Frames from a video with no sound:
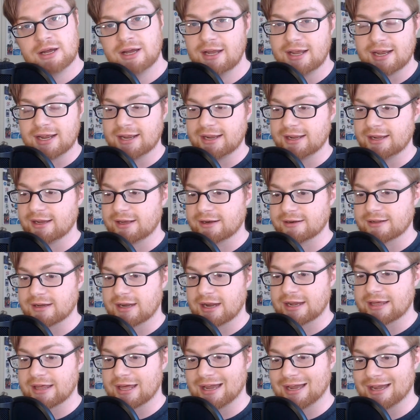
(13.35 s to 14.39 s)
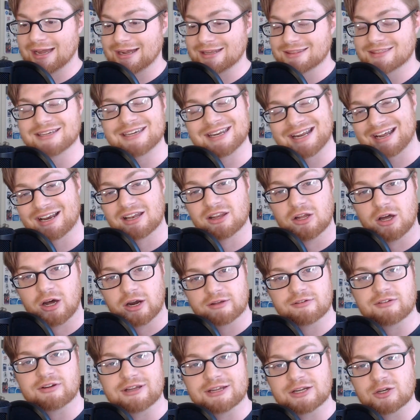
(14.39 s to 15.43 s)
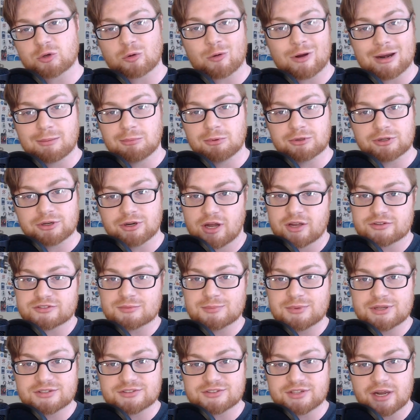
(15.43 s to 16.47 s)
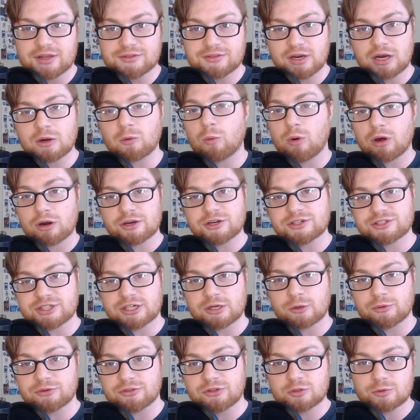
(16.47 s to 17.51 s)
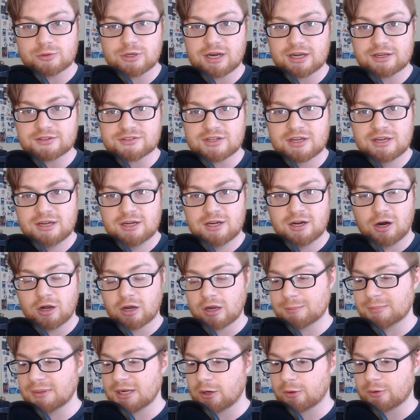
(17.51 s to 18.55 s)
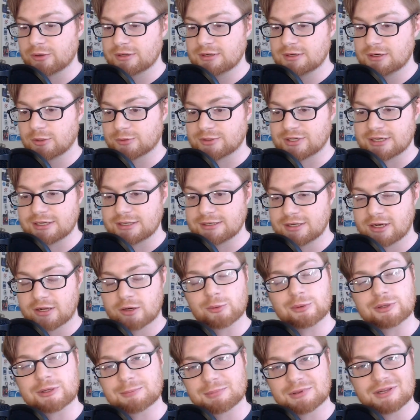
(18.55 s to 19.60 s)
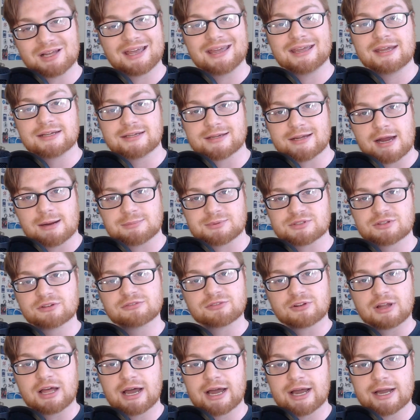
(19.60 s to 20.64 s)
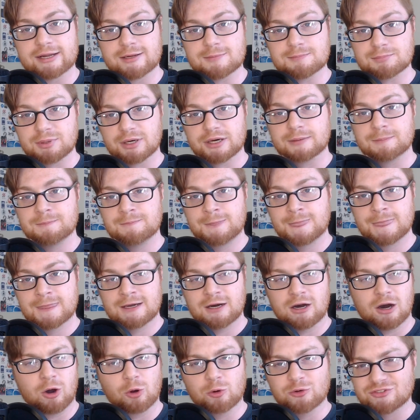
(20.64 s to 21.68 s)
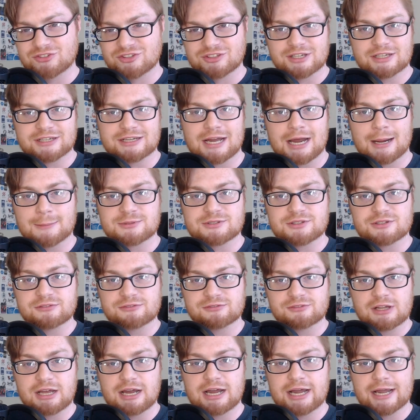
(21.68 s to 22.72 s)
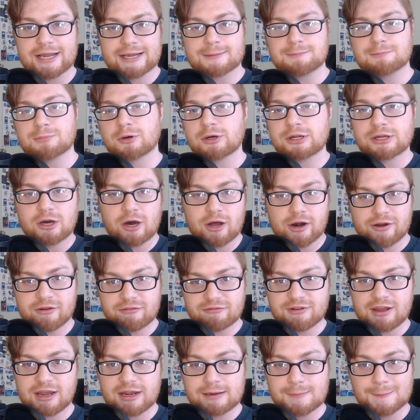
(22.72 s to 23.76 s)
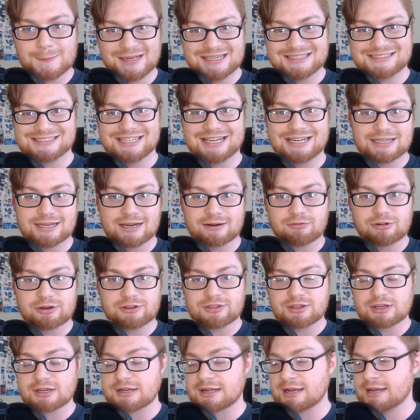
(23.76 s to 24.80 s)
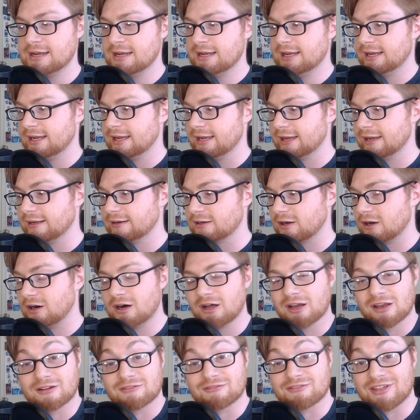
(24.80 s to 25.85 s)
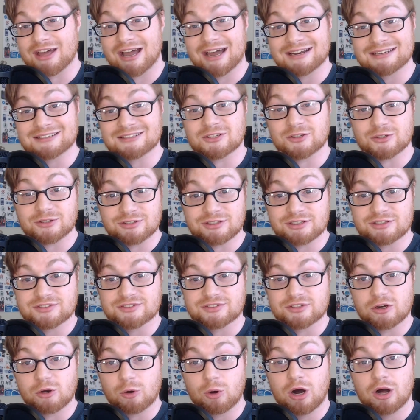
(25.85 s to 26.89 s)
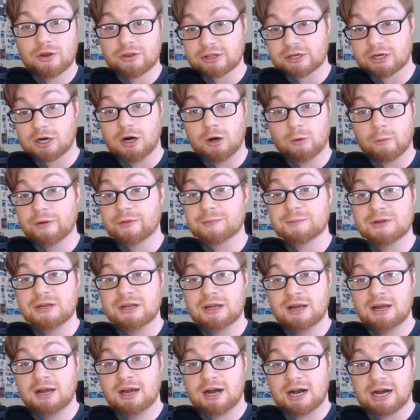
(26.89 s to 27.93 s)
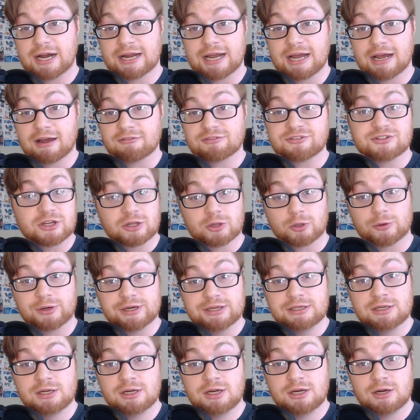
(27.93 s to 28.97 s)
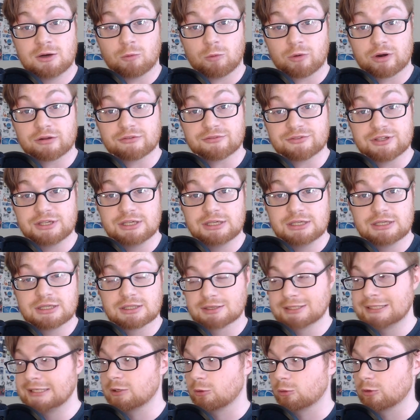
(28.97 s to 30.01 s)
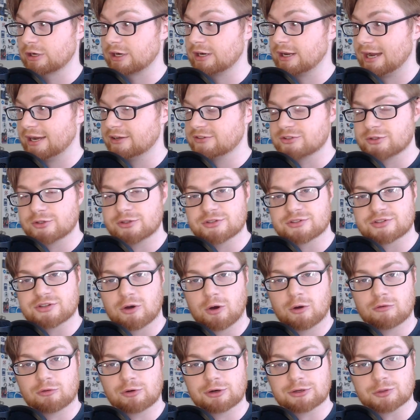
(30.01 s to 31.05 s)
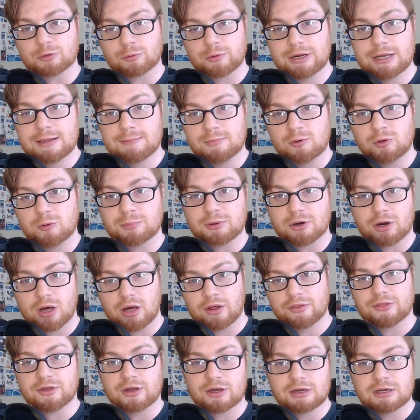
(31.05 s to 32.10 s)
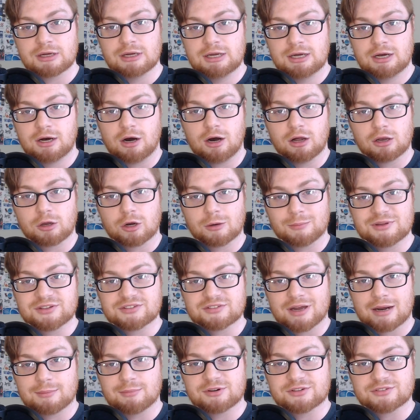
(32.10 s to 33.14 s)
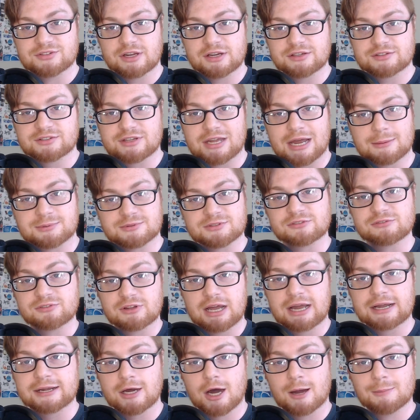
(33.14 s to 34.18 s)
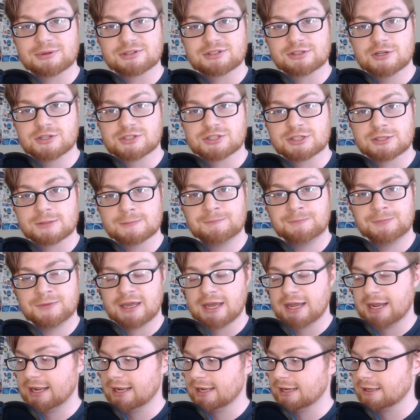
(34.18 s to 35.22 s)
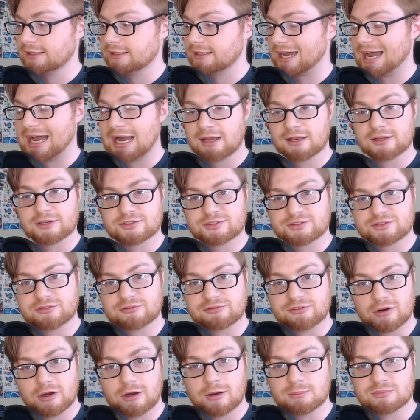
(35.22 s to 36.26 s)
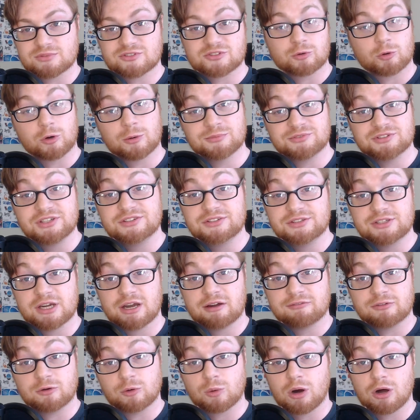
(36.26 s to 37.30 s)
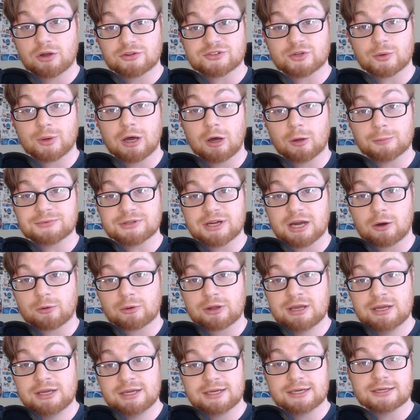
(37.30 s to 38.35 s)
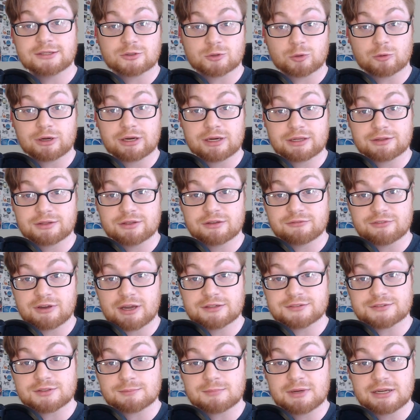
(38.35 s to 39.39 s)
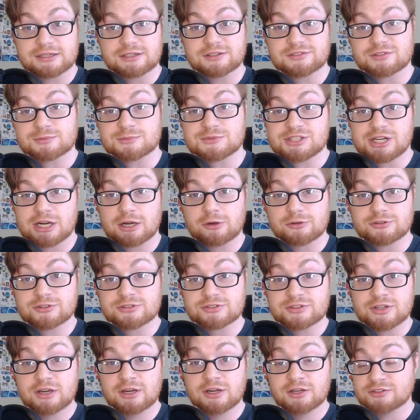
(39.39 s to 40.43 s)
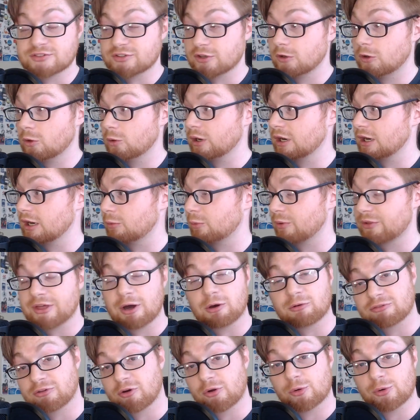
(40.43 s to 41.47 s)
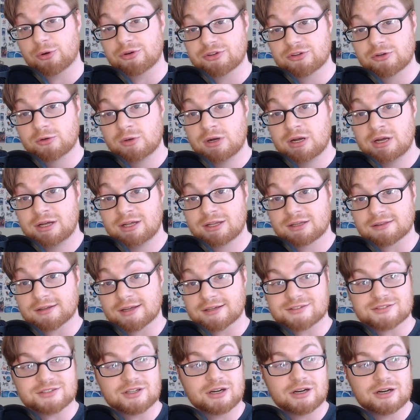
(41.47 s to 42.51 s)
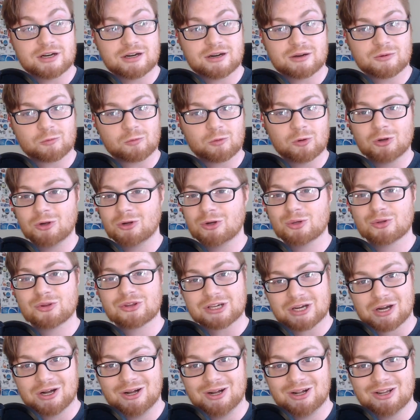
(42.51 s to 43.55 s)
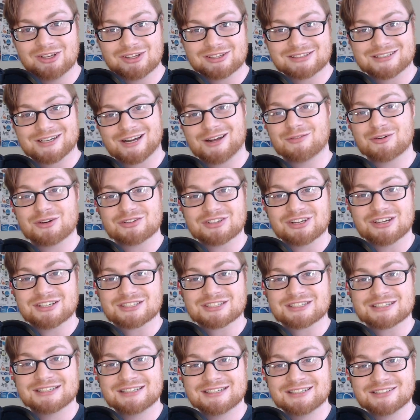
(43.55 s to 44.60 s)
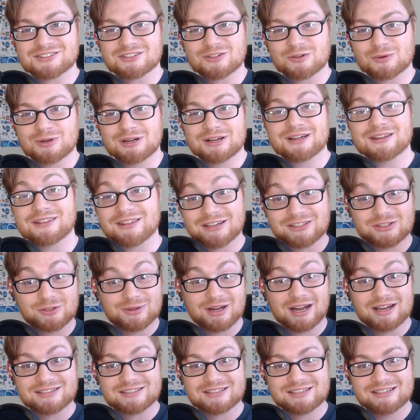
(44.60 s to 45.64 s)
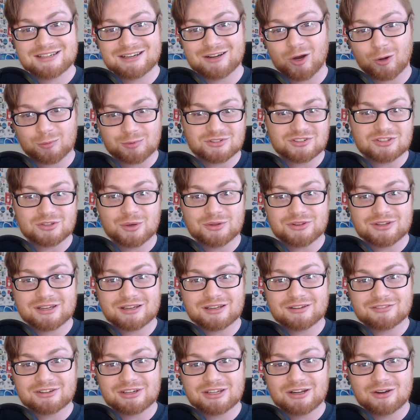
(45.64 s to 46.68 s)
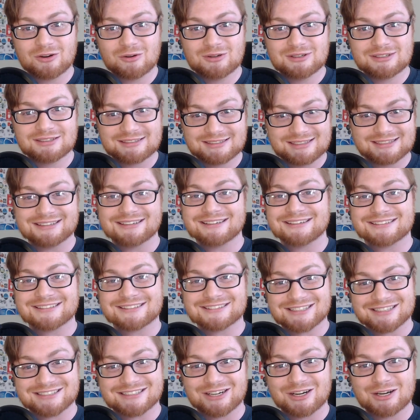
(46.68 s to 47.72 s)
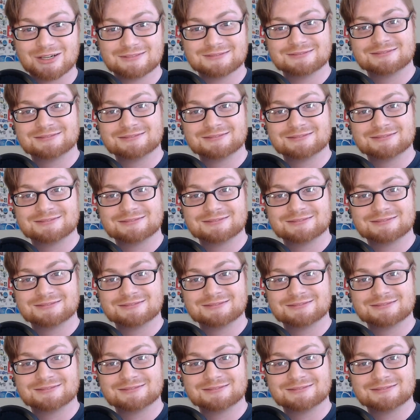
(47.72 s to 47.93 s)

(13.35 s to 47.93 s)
And I, I think it had a lot of incredible and awesome insight that I wanted to share with you guys all about, okay, not only playing Capture the Flag, but hosting a capture the flag, putting on an event, maintaining everything, and all of that goodness. So on the call with me, I have Tillery, one of the lead organizers over at GRIMM, who put on the All Army Cyber Stakes Capture the Flag competition, and Alex from Storm CTF, who also helped out in creating the event and making some challenges. So, uh, without further ado, let's uh, roll the call and conversation. So, thank you guys. Hope to see you at the end of the video, and take care.